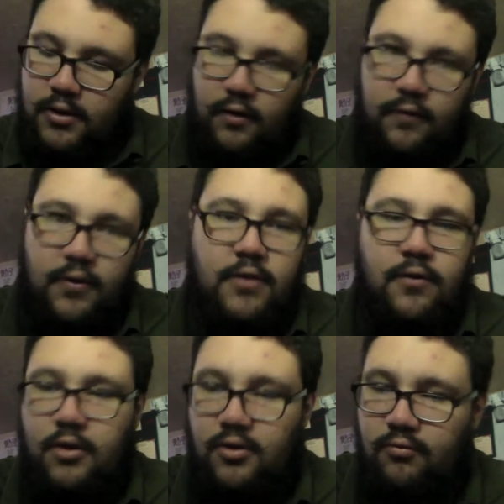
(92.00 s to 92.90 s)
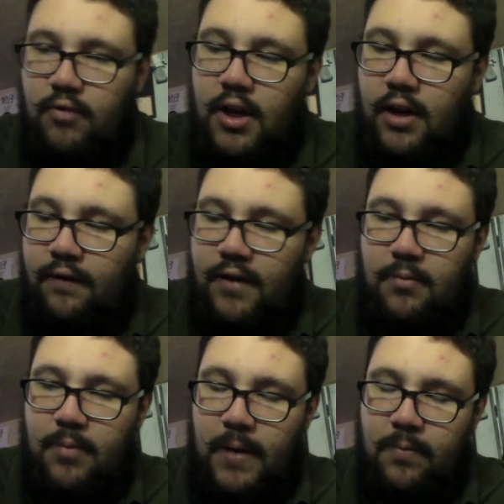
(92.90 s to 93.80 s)
So first of all, it's really
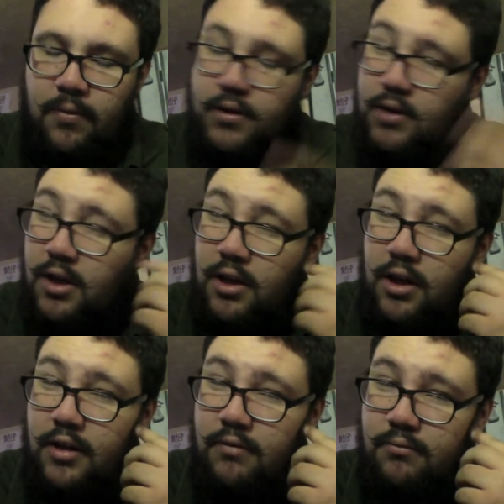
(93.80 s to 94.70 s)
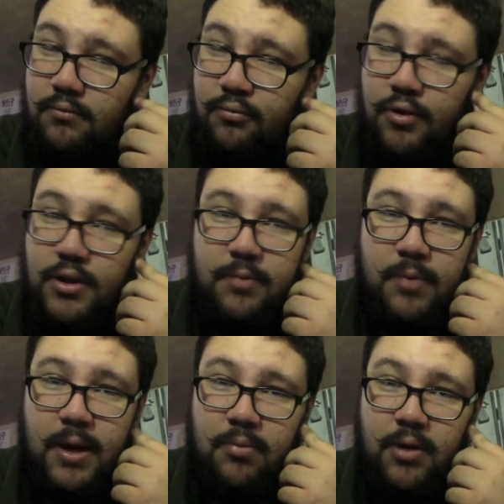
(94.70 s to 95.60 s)
thin paper. It's kind of like printer
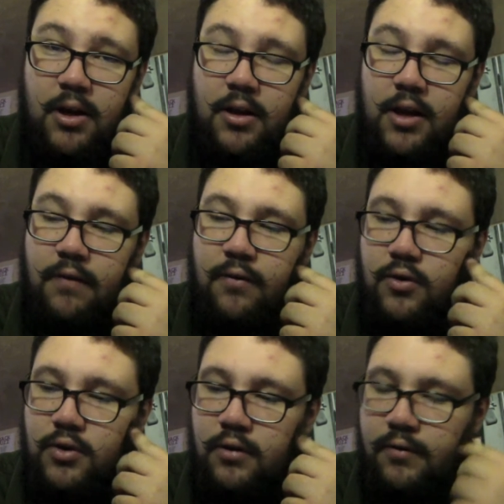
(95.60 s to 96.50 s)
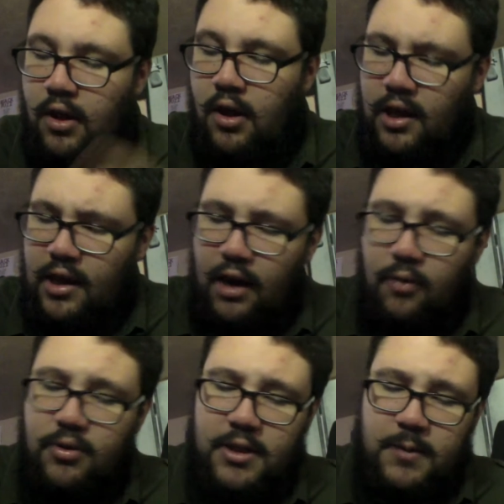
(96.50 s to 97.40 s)
paper, you know, the A4 stuff.
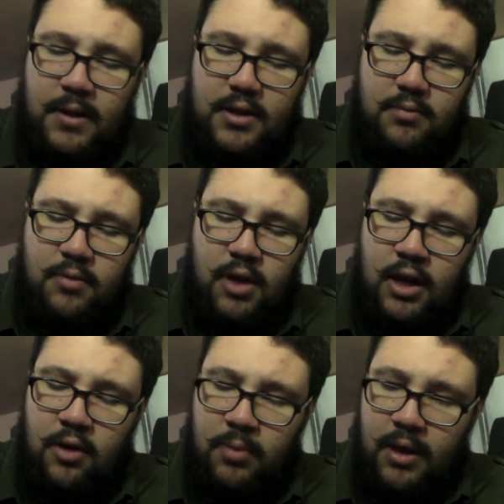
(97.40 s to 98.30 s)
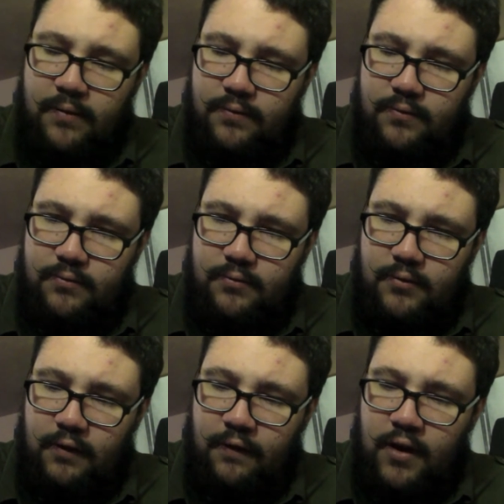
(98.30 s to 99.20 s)
I was expecting something a little bit
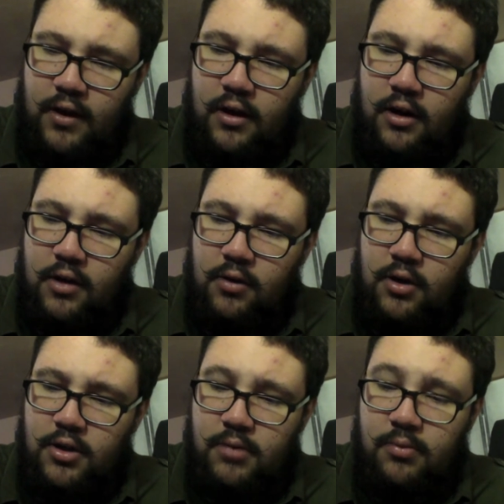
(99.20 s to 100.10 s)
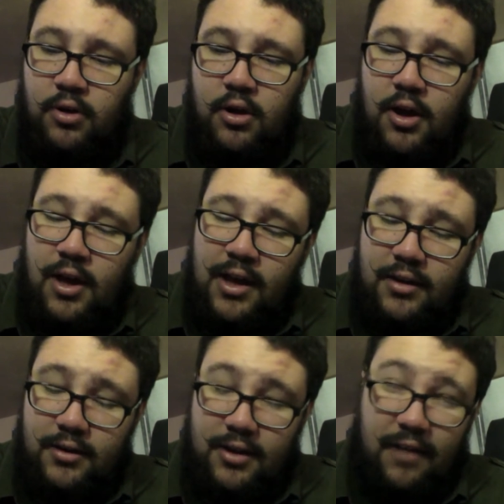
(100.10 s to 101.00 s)
thicker, high quality, but
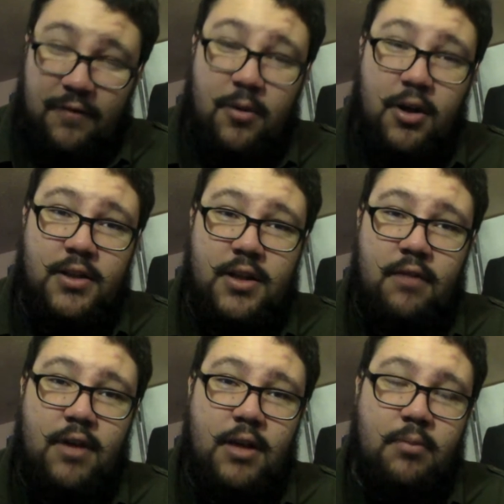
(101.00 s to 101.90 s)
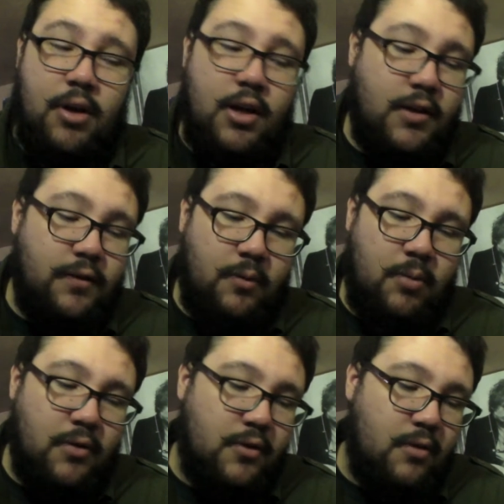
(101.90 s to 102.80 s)
if I'm honest, I didn't really buy this for
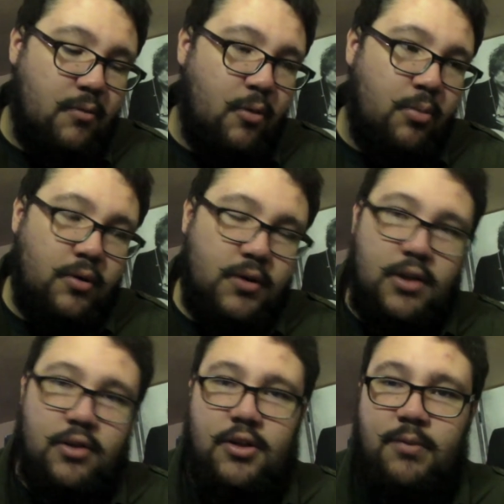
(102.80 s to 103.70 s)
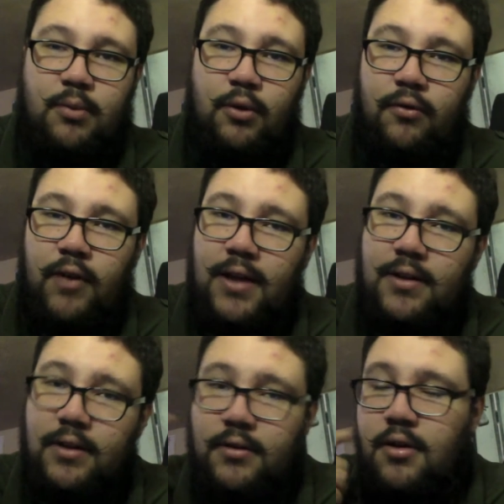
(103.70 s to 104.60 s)
the poster. I more bought it just to support
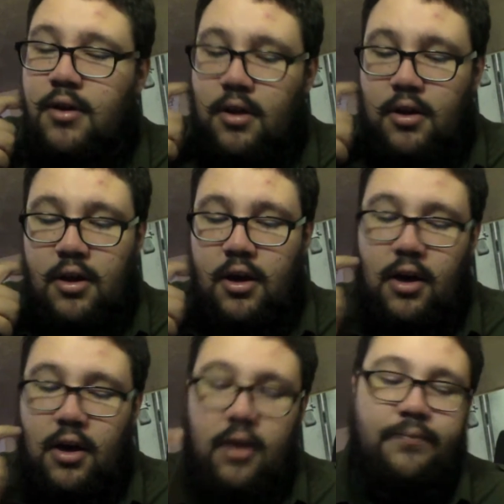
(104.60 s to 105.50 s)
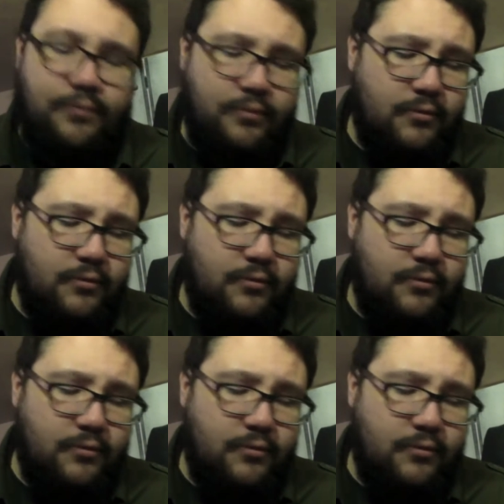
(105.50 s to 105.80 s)
Flatties. Um,